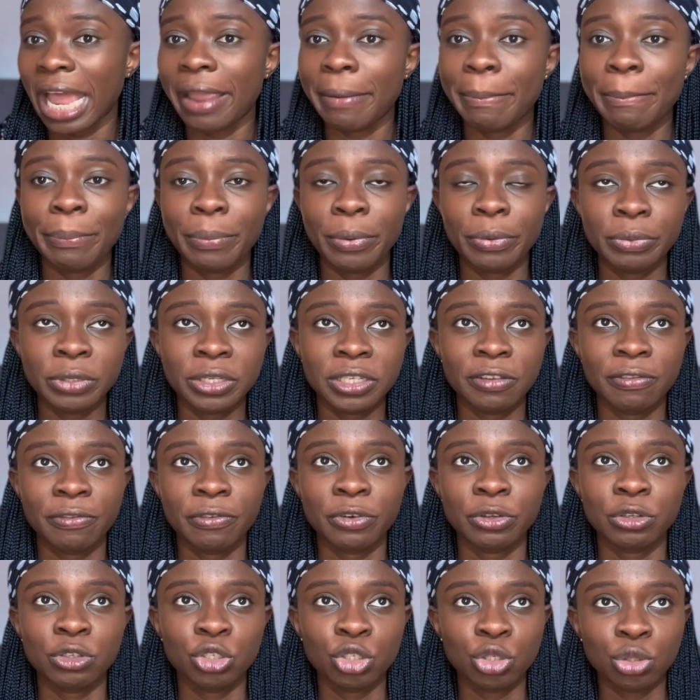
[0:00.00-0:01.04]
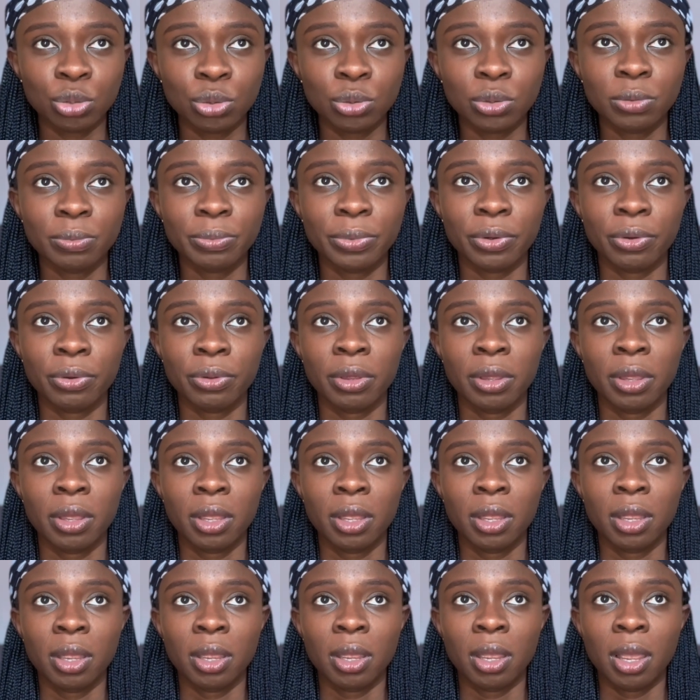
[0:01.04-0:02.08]
I booked it for June, but
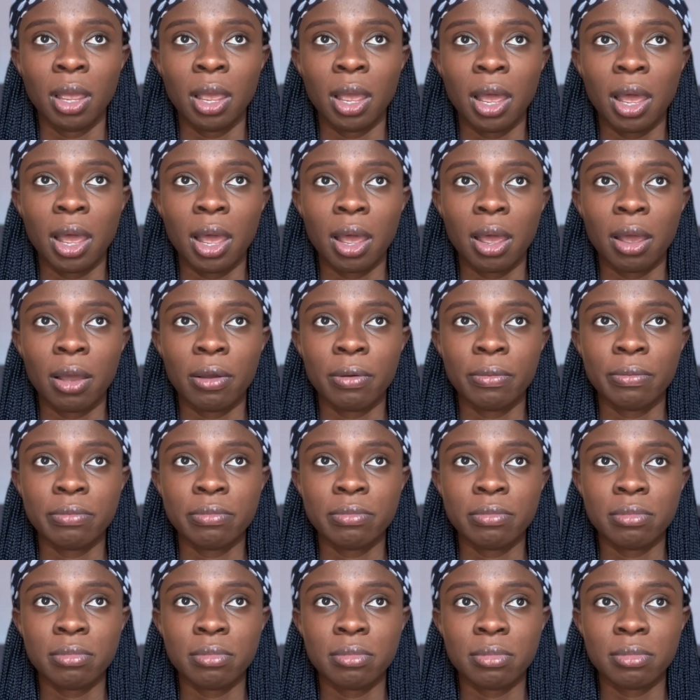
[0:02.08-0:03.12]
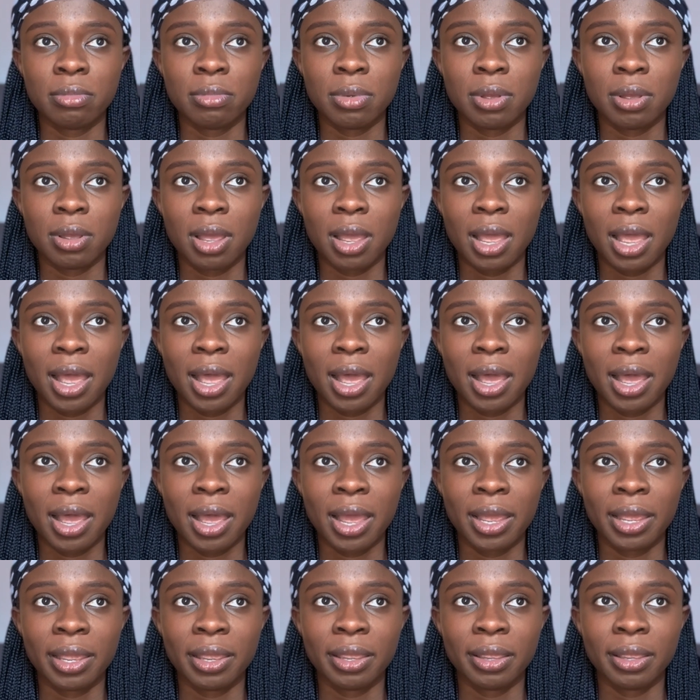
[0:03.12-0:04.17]
um,
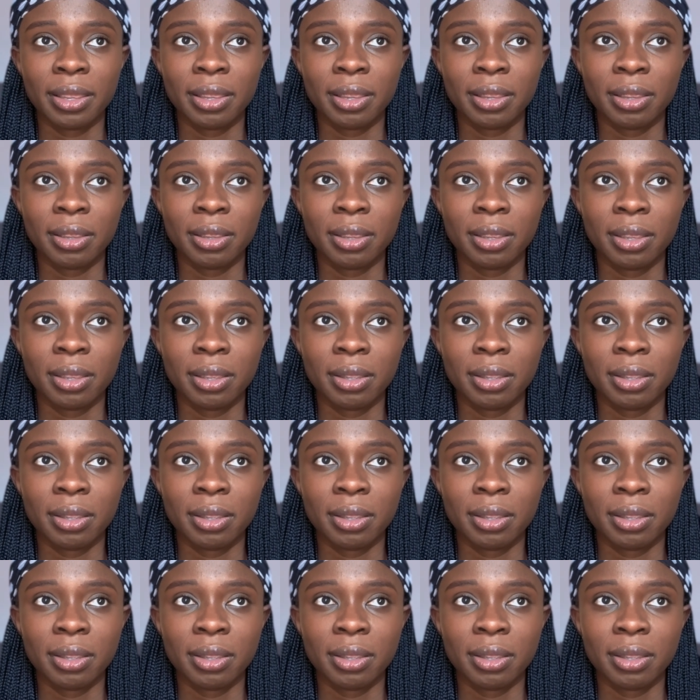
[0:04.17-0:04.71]
I